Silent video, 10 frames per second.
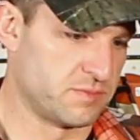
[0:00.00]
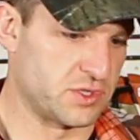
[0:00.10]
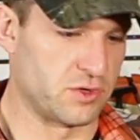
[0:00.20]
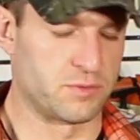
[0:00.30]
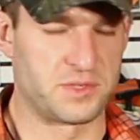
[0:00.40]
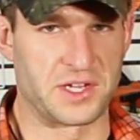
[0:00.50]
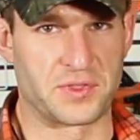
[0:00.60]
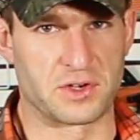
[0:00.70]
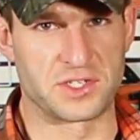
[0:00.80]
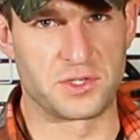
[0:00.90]
So you get
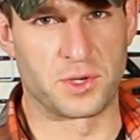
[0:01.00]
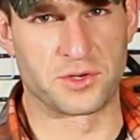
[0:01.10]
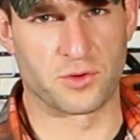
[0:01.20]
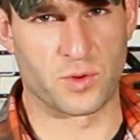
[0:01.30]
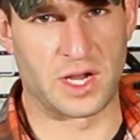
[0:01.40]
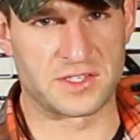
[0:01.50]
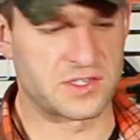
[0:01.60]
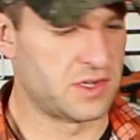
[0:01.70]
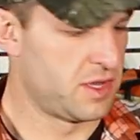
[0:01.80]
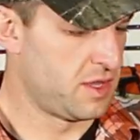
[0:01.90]
3,200
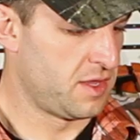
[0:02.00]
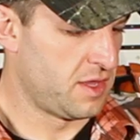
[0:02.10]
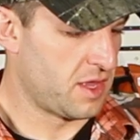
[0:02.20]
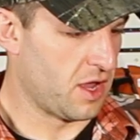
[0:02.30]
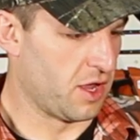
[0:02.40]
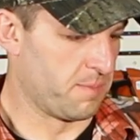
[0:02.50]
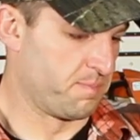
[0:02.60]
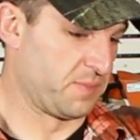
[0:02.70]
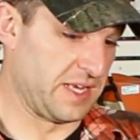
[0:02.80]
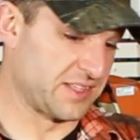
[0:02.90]
watts.
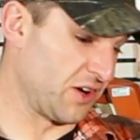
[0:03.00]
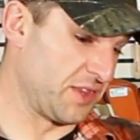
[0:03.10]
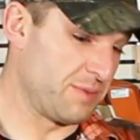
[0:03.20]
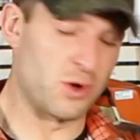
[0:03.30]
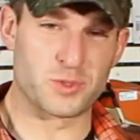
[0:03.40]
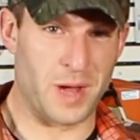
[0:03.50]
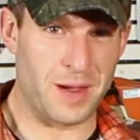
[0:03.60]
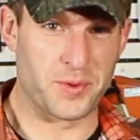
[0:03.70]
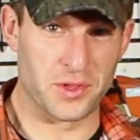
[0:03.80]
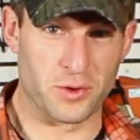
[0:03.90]
Um, these are the most
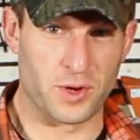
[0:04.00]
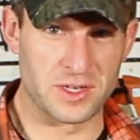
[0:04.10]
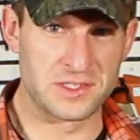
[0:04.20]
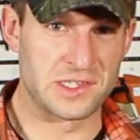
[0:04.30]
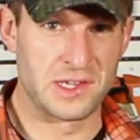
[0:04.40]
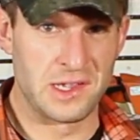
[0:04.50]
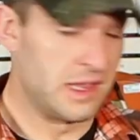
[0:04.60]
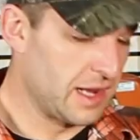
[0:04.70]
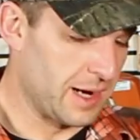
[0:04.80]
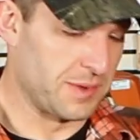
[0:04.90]
popular ones.
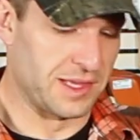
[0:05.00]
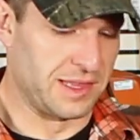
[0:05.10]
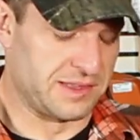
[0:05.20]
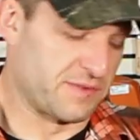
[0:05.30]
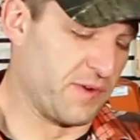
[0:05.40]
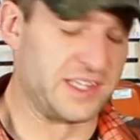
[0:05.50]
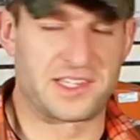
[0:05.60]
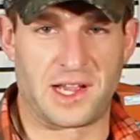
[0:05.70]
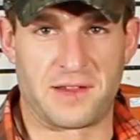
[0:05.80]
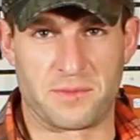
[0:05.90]
I mean, let's face
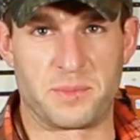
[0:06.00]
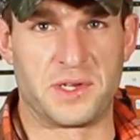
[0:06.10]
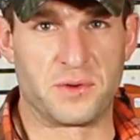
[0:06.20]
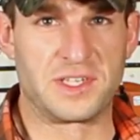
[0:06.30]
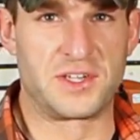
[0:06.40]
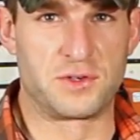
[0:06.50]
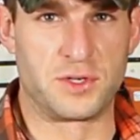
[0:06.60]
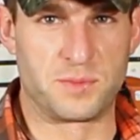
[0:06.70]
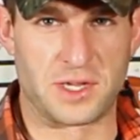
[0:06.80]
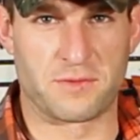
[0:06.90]
it, I haven't been doing this
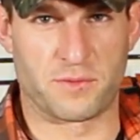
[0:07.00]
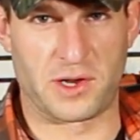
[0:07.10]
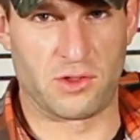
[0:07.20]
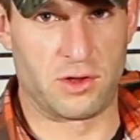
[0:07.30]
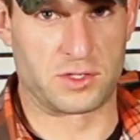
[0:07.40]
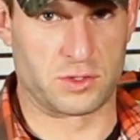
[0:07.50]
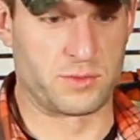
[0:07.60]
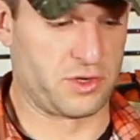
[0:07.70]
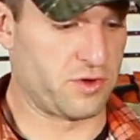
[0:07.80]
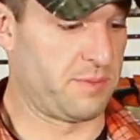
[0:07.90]
YouTube thing for very long, so I'm
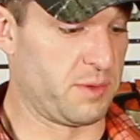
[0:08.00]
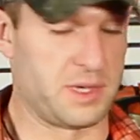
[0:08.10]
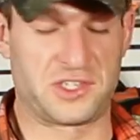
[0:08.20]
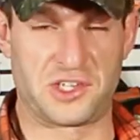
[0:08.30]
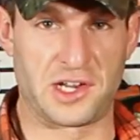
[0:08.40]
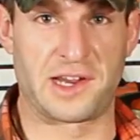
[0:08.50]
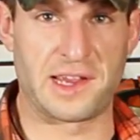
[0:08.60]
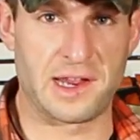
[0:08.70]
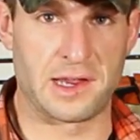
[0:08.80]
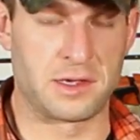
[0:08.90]
going to grab the best shit I
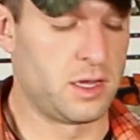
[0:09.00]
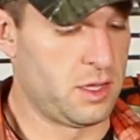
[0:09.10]
can.